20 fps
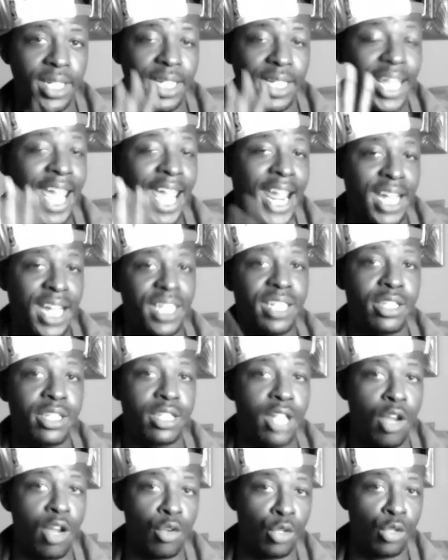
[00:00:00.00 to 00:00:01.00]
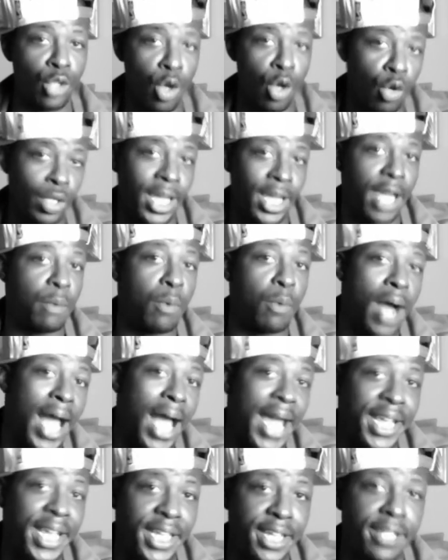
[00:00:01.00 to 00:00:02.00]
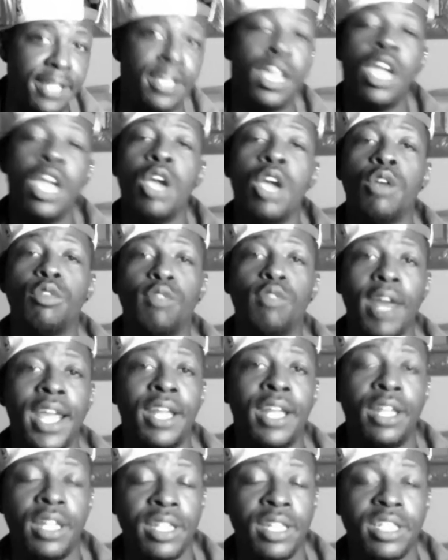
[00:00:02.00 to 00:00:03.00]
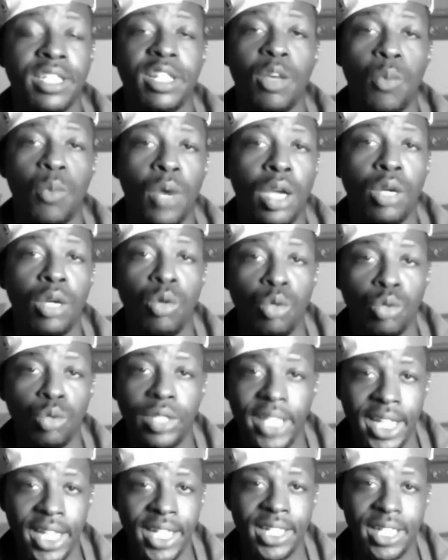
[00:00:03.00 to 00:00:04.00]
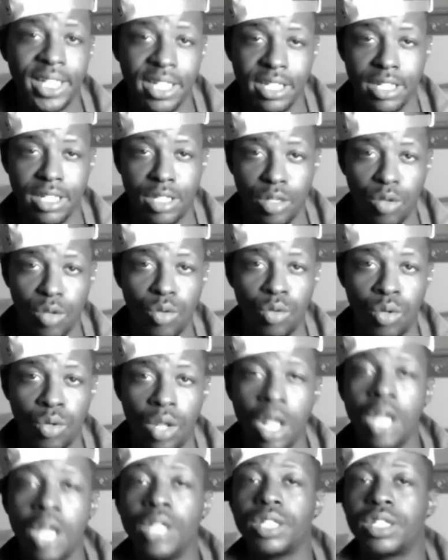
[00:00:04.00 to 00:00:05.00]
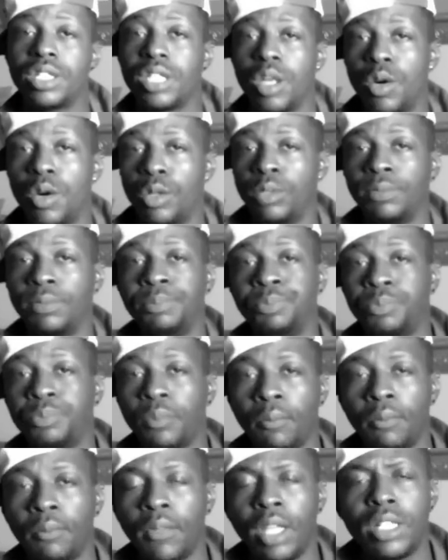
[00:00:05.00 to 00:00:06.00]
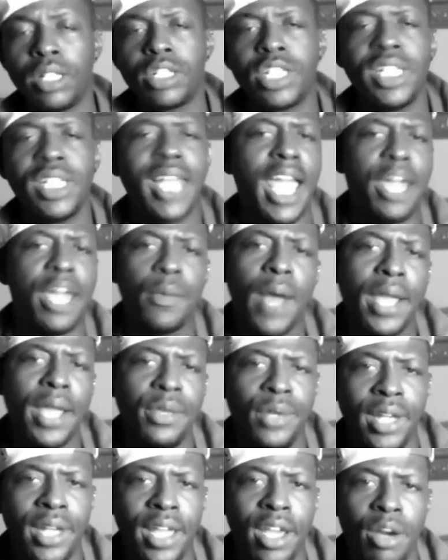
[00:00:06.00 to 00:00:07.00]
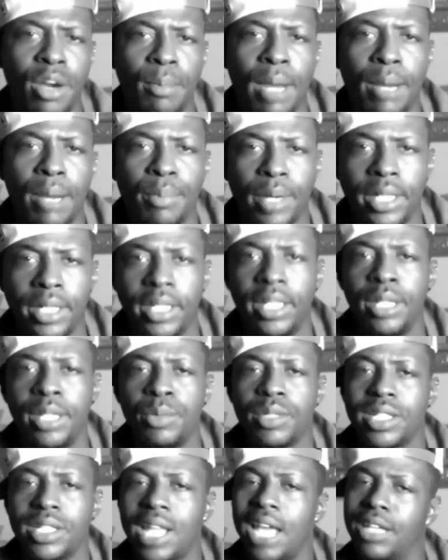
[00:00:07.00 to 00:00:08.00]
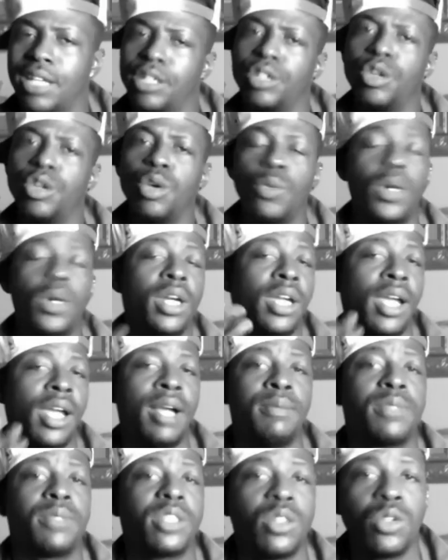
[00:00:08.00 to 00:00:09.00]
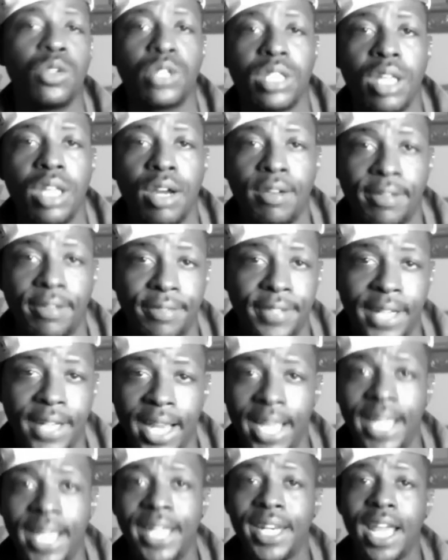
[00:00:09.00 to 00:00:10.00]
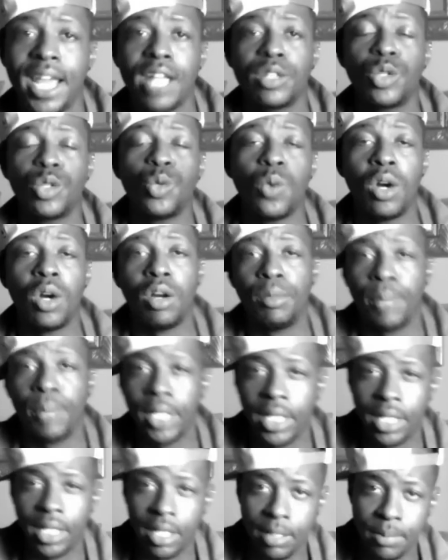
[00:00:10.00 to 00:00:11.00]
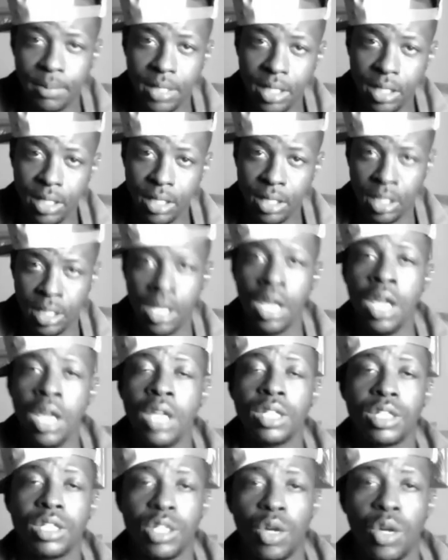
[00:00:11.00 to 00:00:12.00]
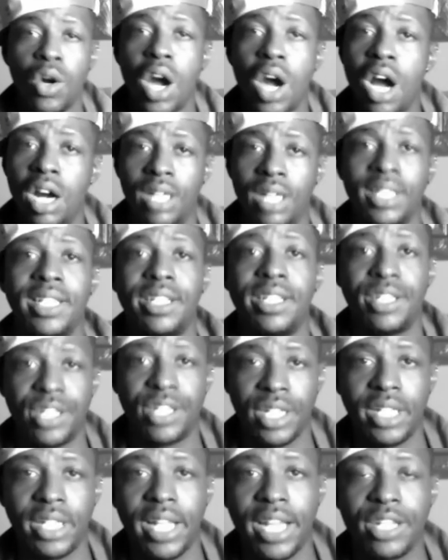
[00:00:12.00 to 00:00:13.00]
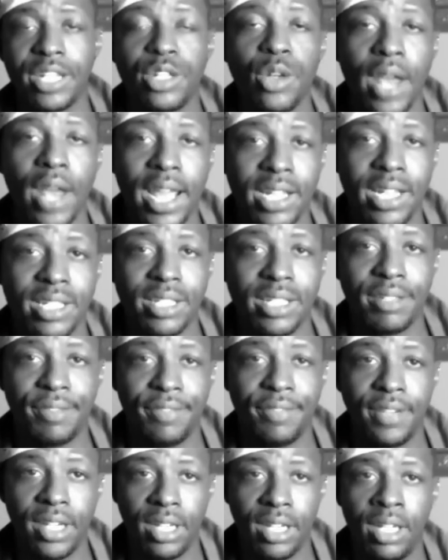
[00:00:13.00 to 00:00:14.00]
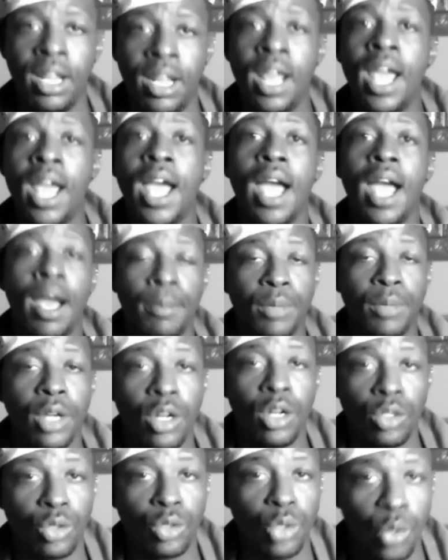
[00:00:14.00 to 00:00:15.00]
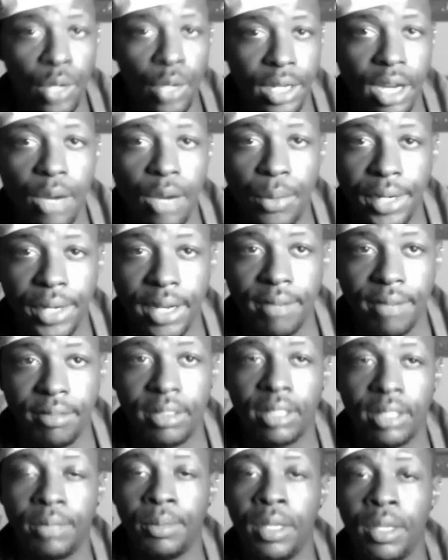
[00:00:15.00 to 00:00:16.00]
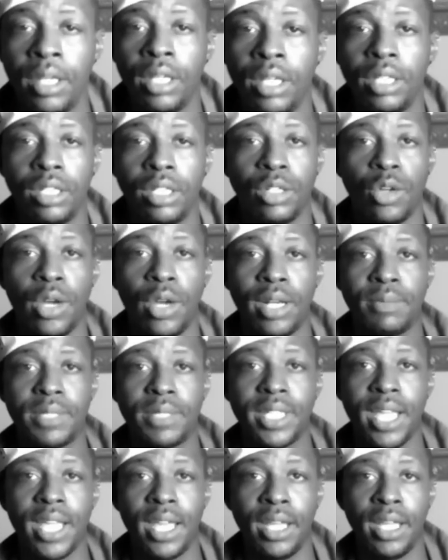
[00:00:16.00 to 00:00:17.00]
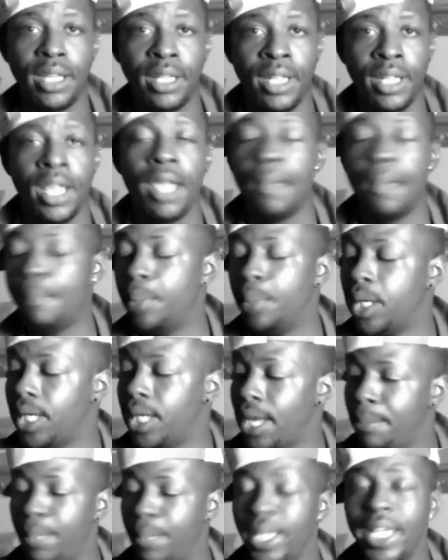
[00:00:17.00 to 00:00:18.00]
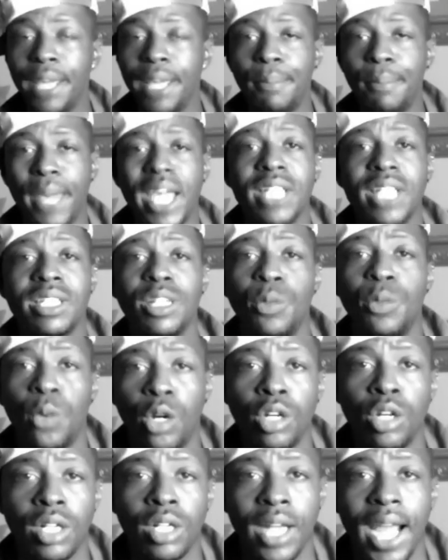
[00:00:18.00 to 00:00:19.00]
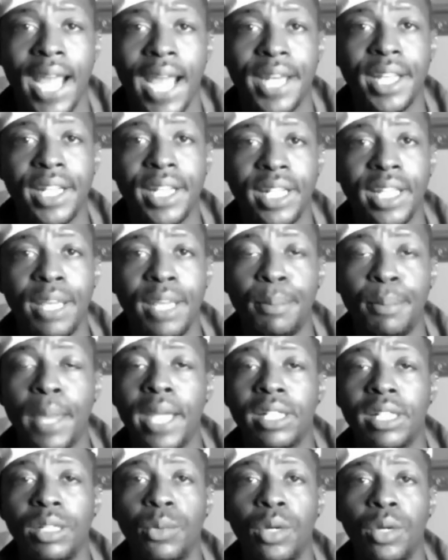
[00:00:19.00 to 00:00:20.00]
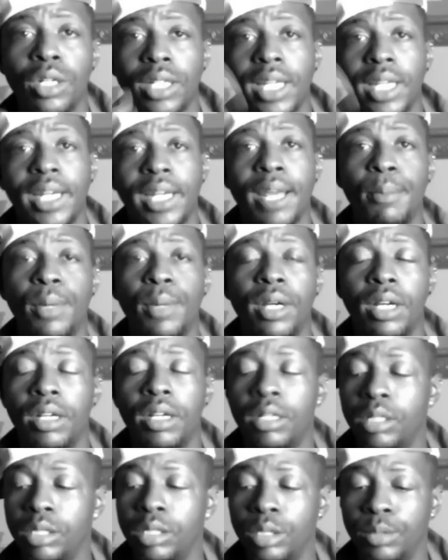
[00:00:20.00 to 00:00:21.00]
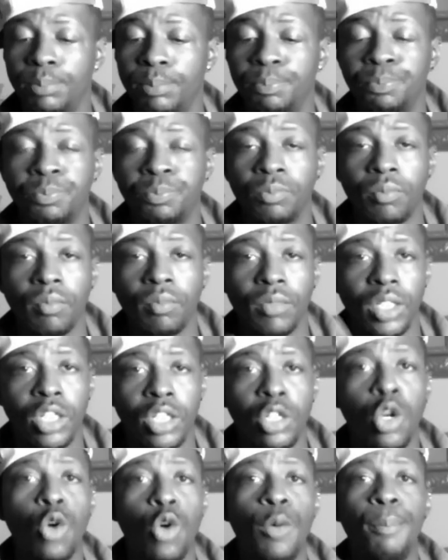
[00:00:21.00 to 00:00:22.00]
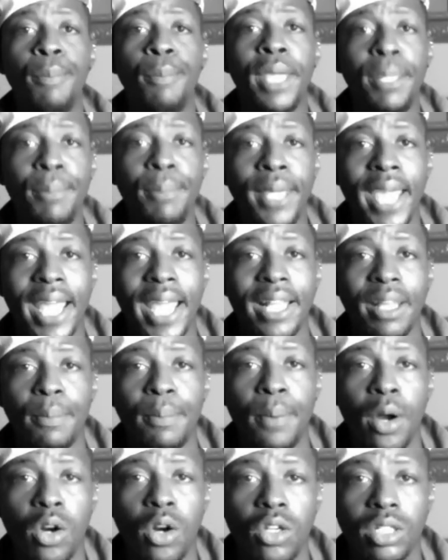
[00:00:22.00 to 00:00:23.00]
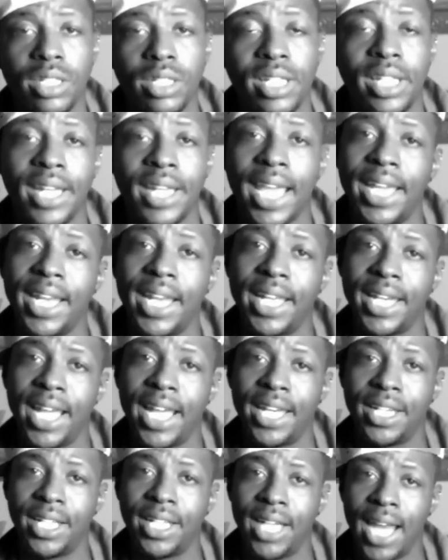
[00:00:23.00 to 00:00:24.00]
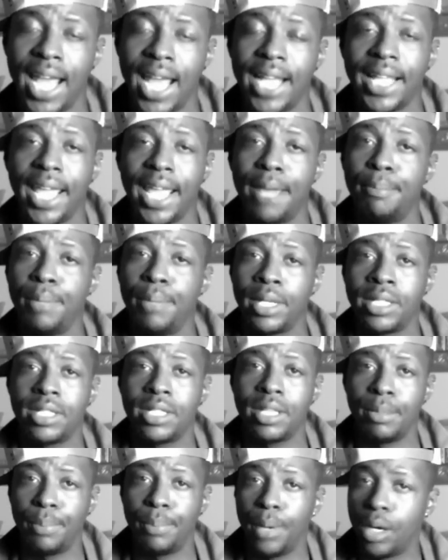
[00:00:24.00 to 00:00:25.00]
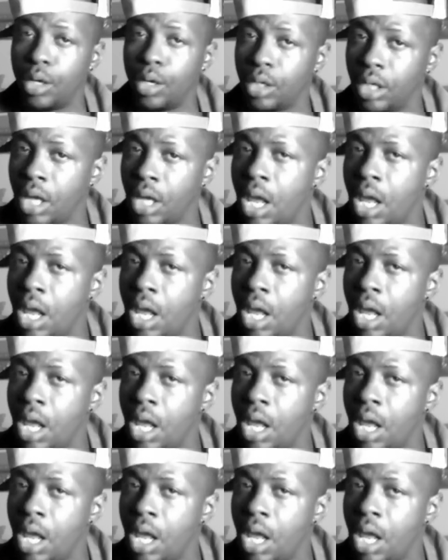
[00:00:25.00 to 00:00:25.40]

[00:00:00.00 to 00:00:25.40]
Candace don't know that Wyatt Rant is the one who did this, though. So, she like, why you didn't help my brother? He was like, you know what? I'm so sorry for that, and I do want to make it up to you. So, all this shit that you asking for, I'm going to do it or whatever. You know what I'm saying? But let me get back to work. I need to get back to work, and I'm going to, you know, meet me at the park tonight at 9 o'clock at Benson Park.